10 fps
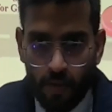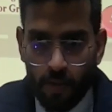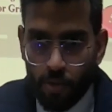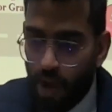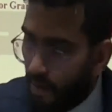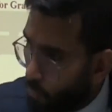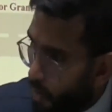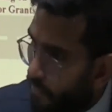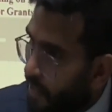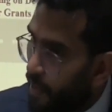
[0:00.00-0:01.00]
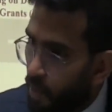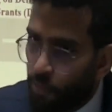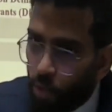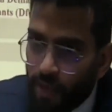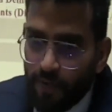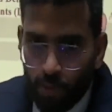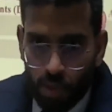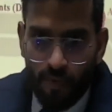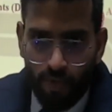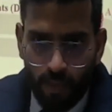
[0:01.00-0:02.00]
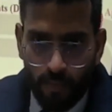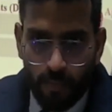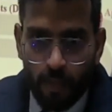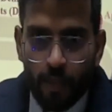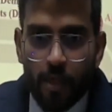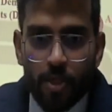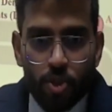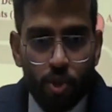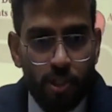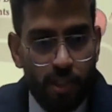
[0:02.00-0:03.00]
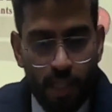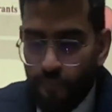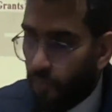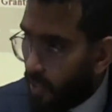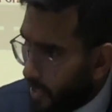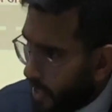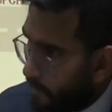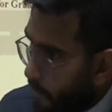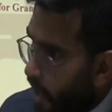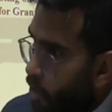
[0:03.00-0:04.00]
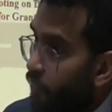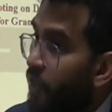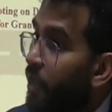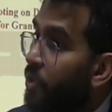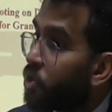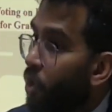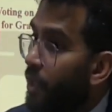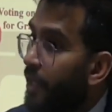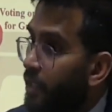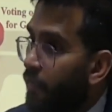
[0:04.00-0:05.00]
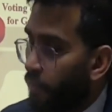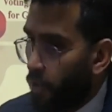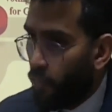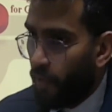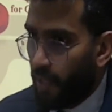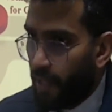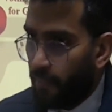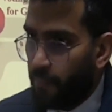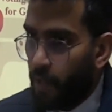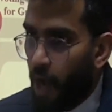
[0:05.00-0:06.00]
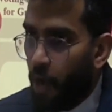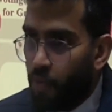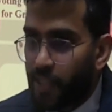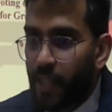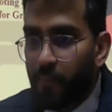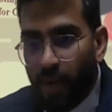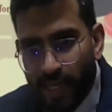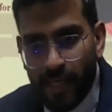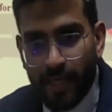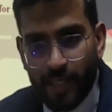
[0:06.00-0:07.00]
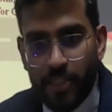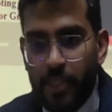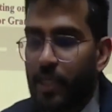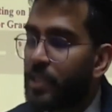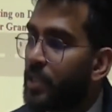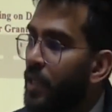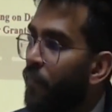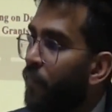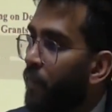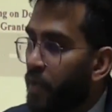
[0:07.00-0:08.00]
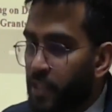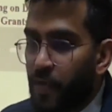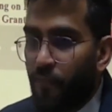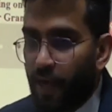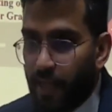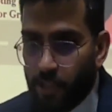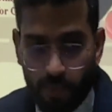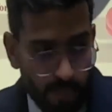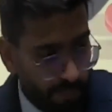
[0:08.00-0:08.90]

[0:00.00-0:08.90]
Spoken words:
You have to have income to give it to someone. So the funding part of the Consolidated Fund of India, how is the money raised, is the finance bill.